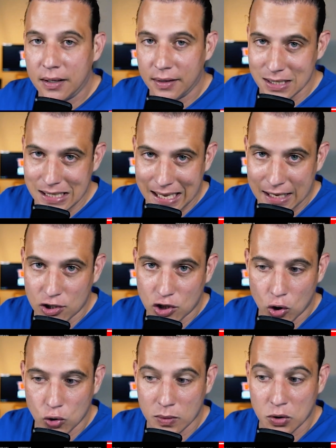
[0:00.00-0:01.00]
This again
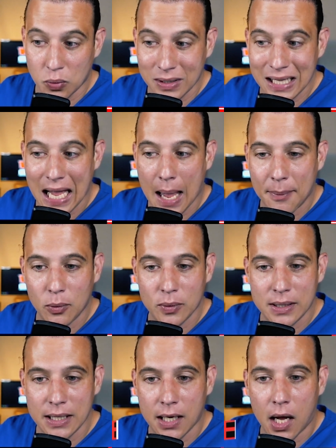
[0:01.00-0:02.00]
shows what's really happening
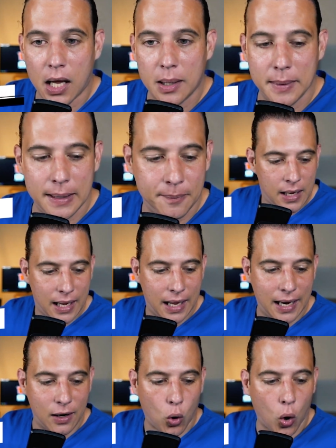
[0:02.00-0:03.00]
with the economy.
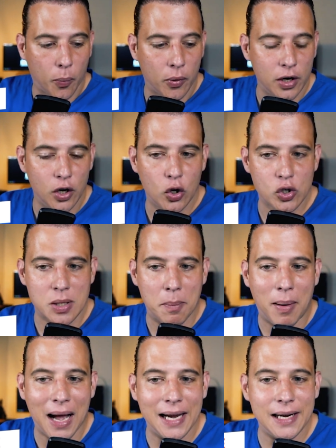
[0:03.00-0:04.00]
In corporate news, the
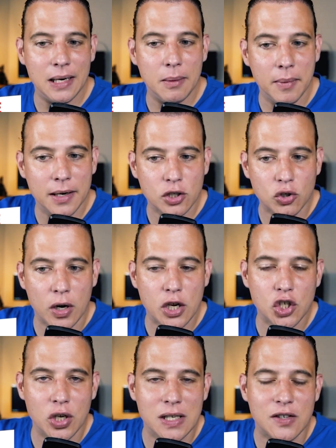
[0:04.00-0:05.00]
Biden
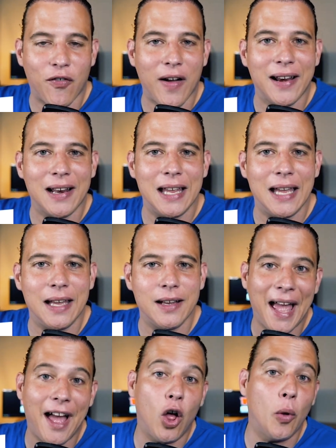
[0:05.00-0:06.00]
administration is finally
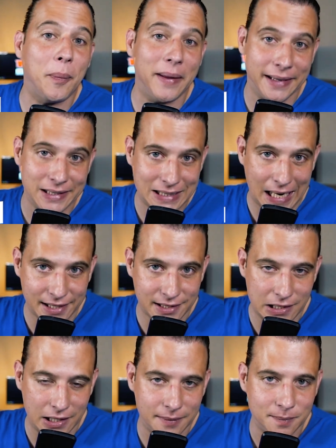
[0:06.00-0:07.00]
helping
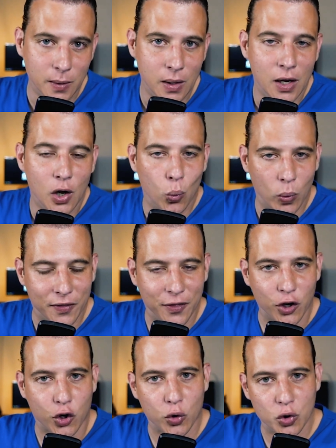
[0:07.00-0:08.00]
Tesla with
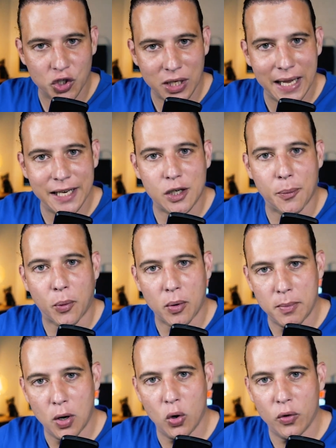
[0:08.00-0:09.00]
their crusade to
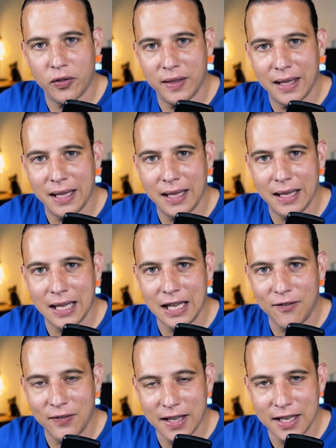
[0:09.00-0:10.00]
promote the
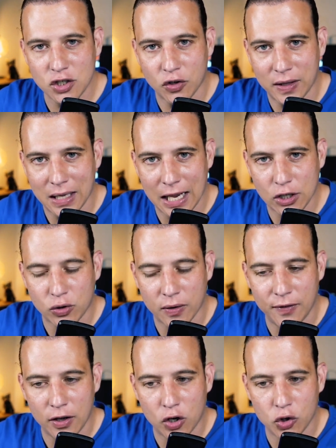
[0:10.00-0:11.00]
EVs or the electric
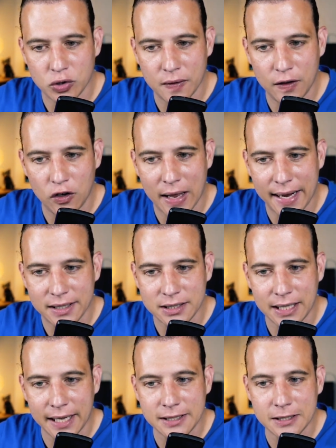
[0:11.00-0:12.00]
vehicles in the United
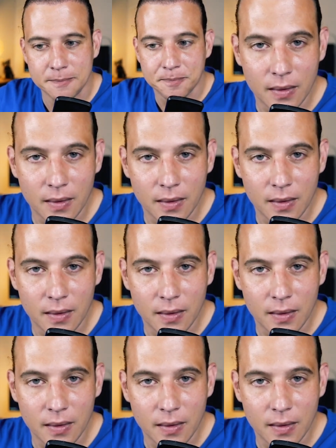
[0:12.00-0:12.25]
States.